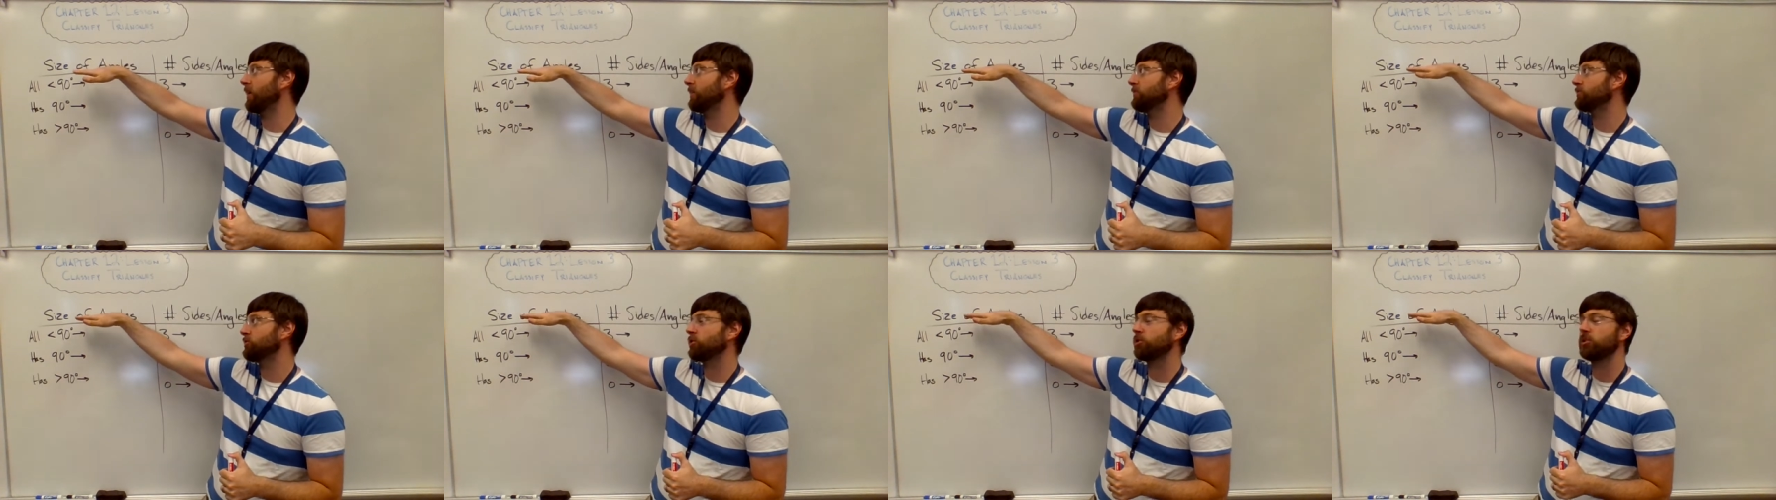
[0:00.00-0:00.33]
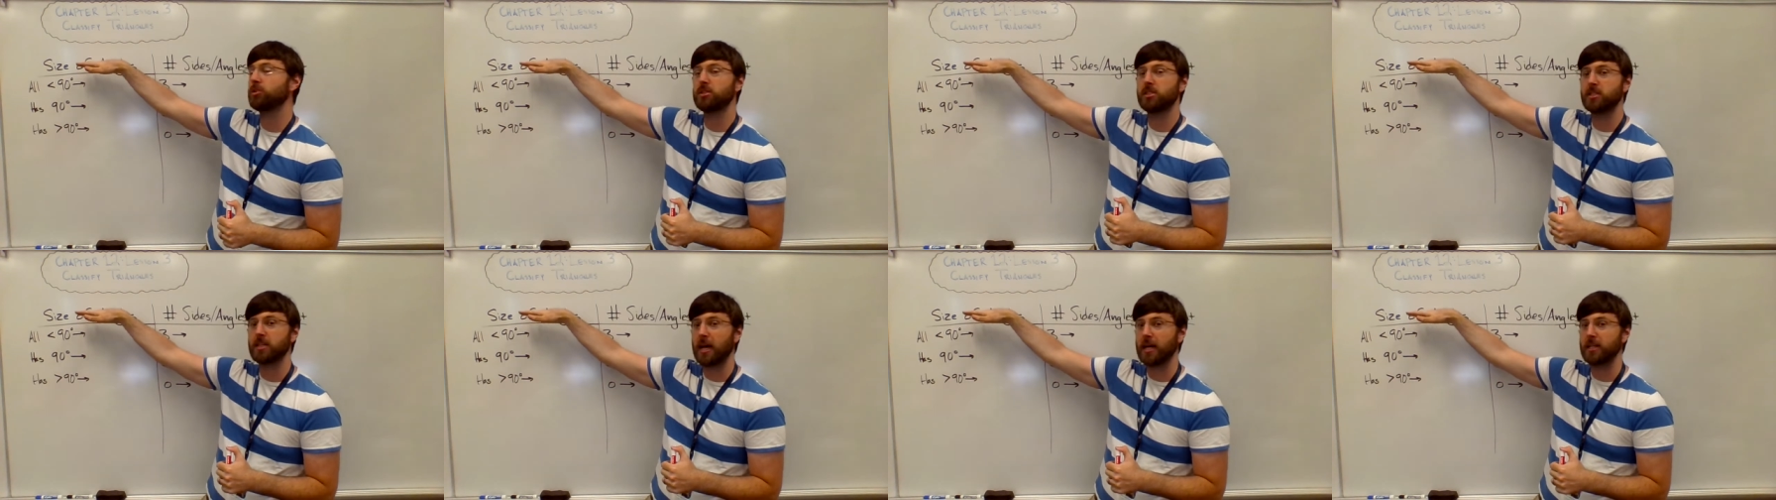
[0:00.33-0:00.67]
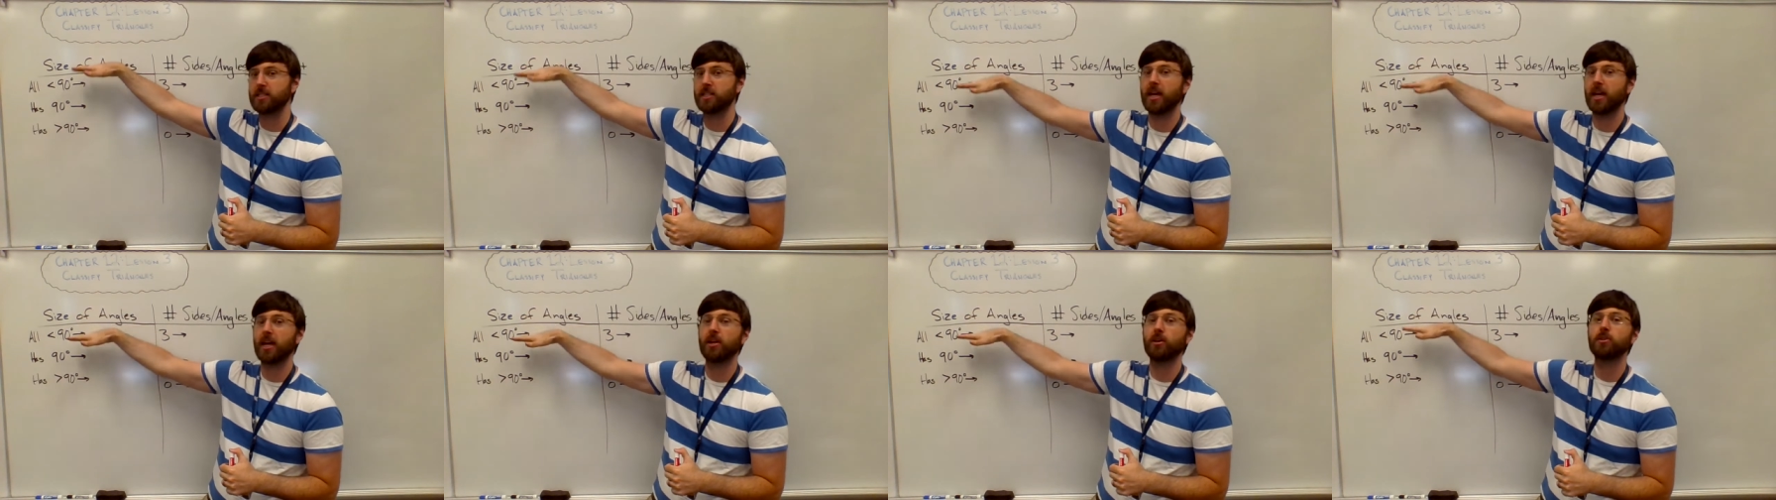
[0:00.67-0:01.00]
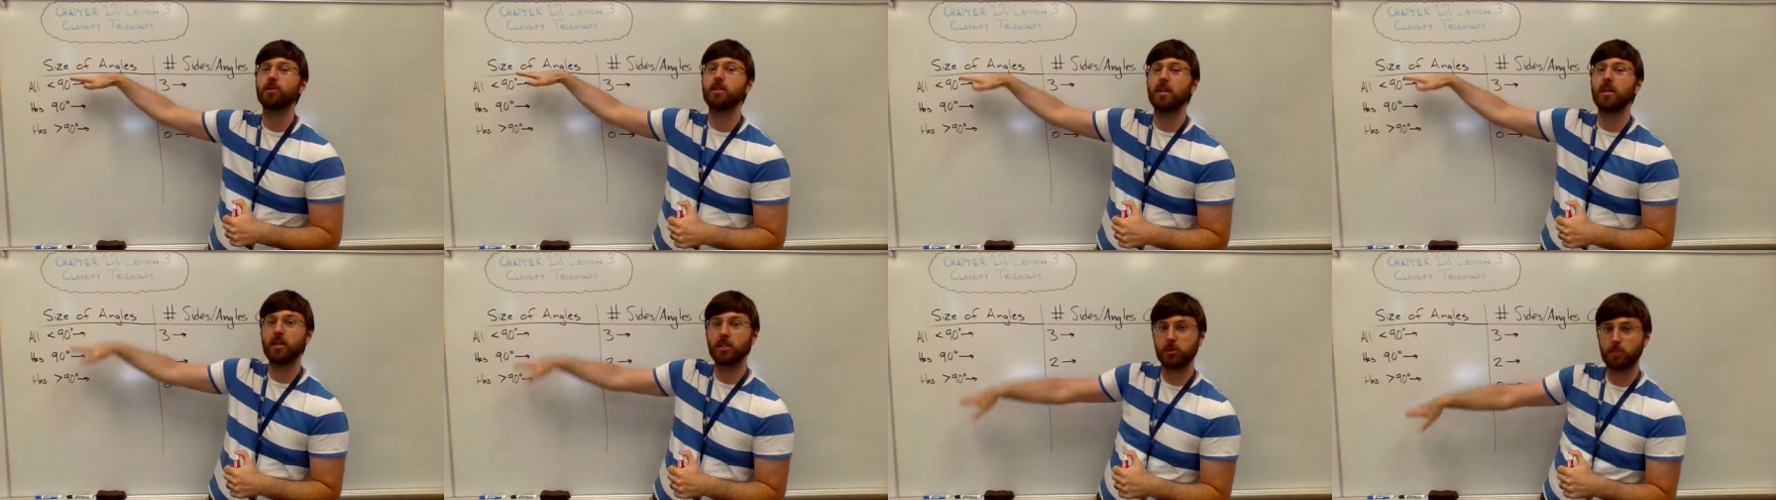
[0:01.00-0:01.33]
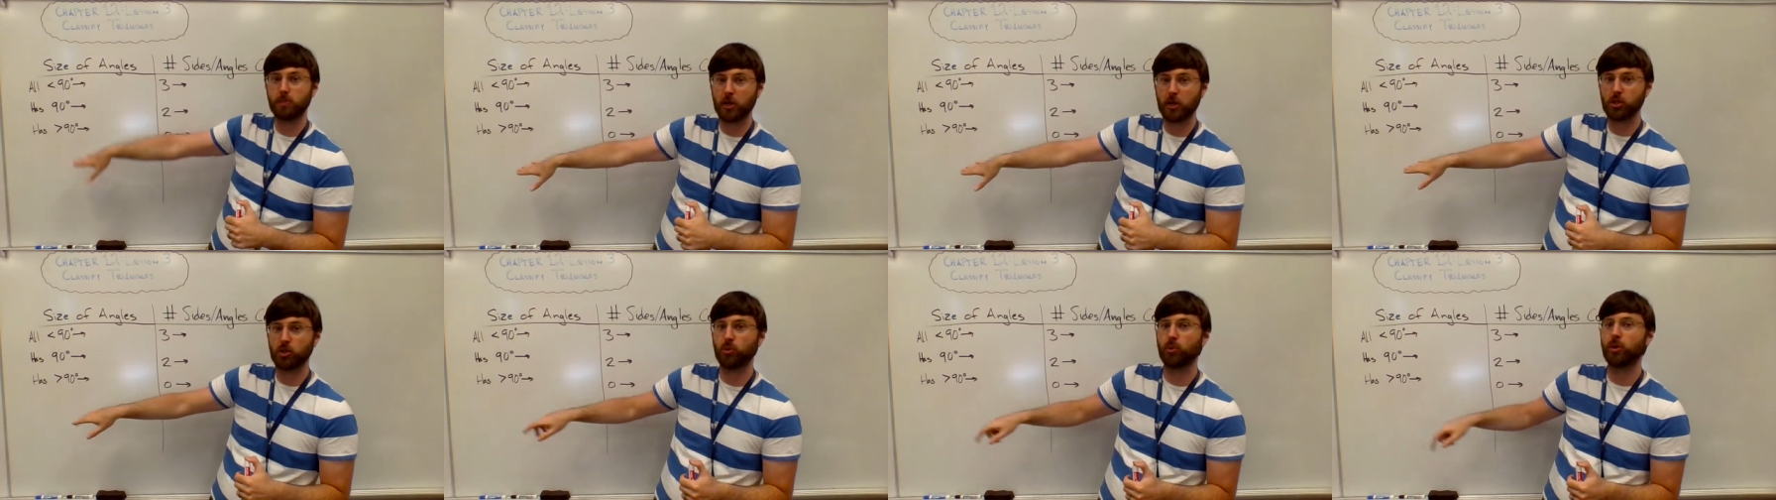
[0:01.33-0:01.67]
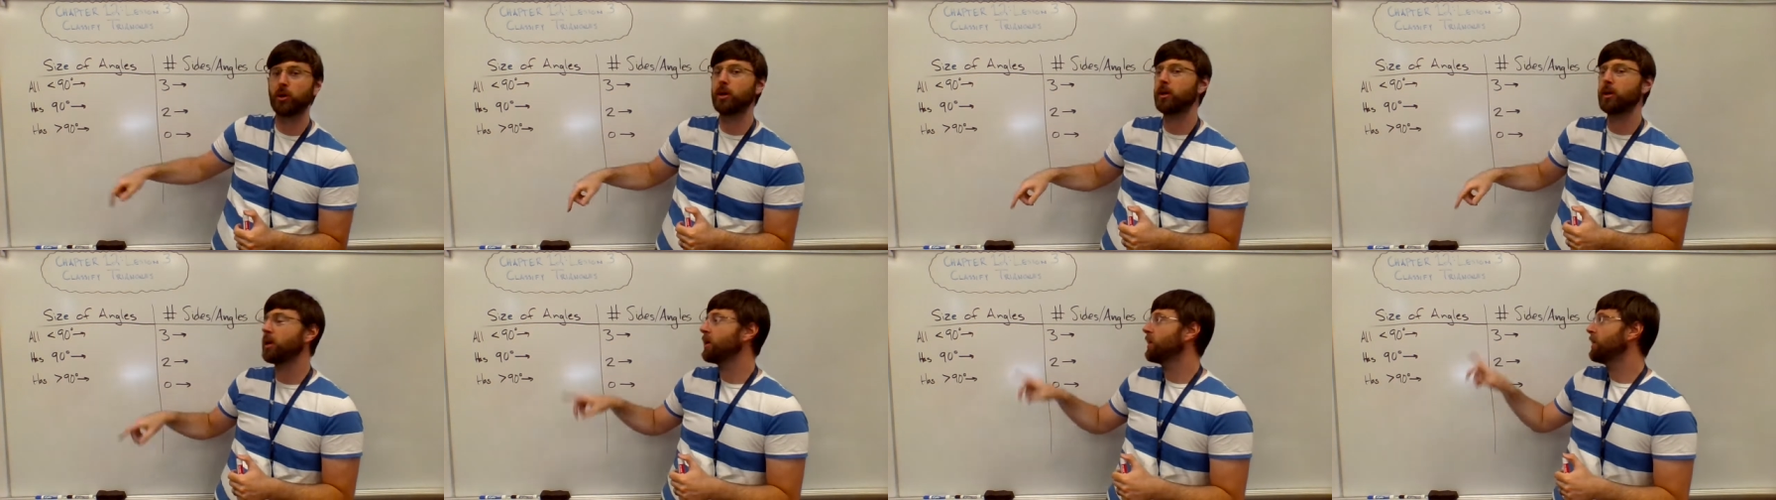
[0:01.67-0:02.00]
certain sized angles get a special
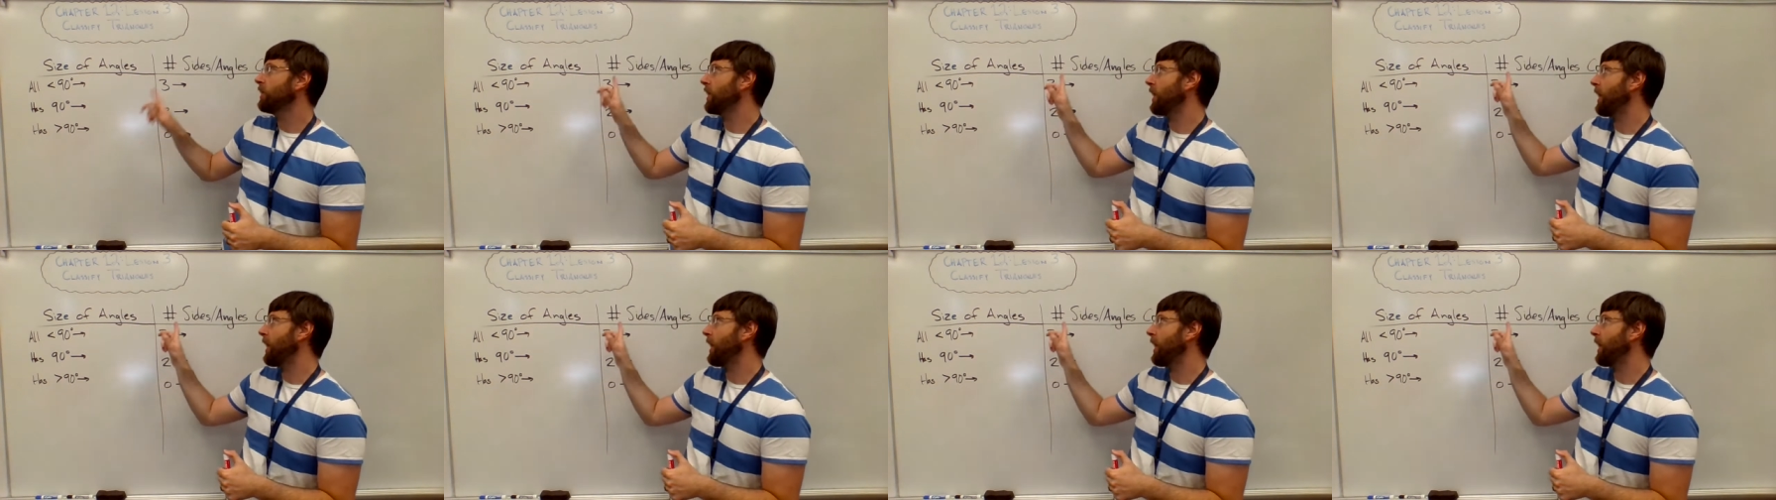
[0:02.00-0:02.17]
word,